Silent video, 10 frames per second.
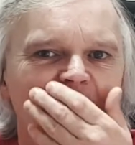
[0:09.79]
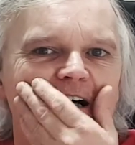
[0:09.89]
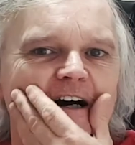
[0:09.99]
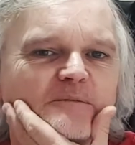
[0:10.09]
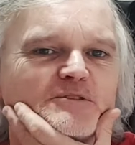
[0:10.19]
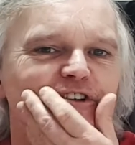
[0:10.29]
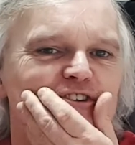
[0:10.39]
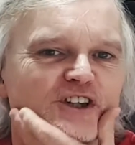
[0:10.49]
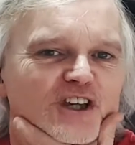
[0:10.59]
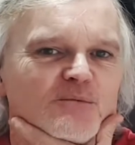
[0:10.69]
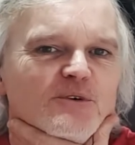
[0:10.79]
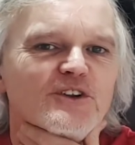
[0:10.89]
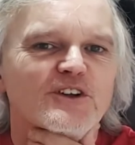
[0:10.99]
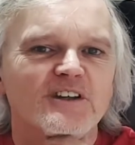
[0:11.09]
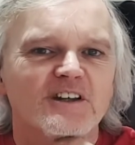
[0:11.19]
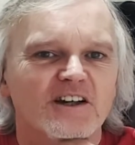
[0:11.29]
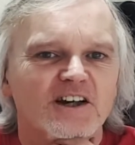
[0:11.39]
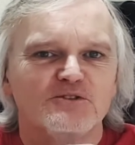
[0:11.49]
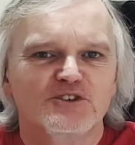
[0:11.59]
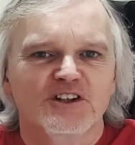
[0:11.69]
I'm still sticking with the
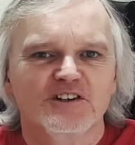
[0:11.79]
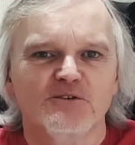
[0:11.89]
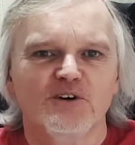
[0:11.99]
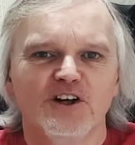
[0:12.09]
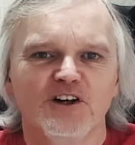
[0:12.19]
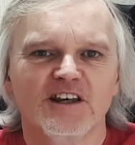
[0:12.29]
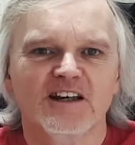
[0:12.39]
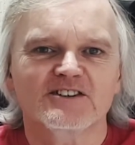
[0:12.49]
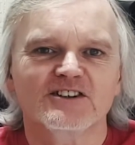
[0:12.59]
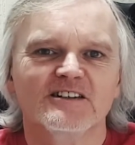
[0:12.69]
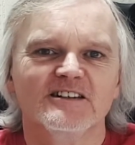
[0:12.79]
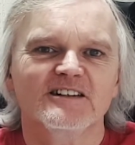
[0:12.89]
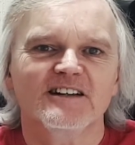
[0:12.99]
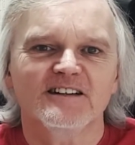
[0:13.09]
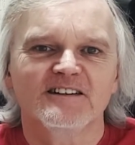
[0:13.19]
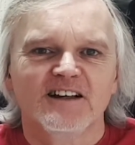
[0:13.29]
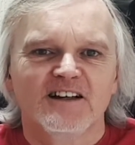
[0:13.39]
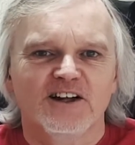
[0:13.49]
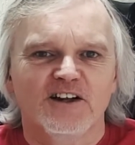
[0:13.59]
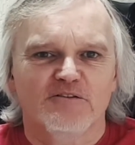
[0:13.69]
goatee because I quite like it actually. Don't
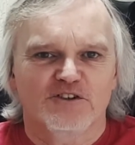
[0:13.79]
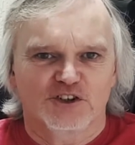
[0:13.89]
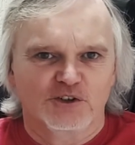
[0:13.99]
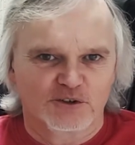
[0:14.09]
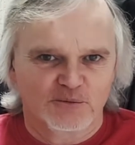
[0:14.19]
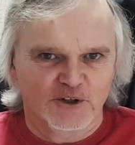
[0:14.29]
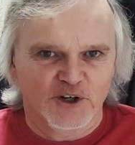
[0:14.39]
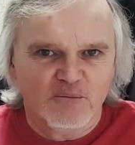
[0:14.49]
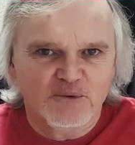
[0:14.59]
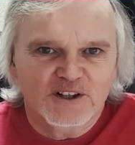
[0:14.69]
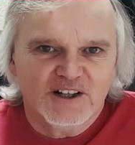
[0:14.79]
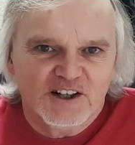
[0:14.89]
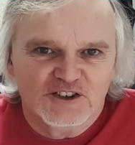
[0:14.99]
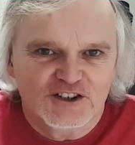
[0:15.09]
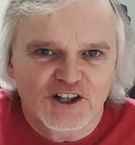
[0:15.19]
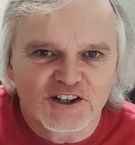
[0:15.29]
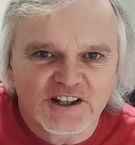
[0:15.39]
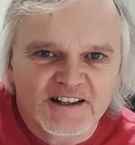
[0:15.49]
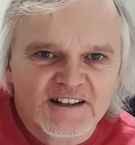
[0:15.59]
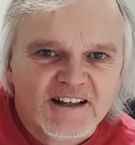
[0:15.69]
know if it suits me or not, but I just like it.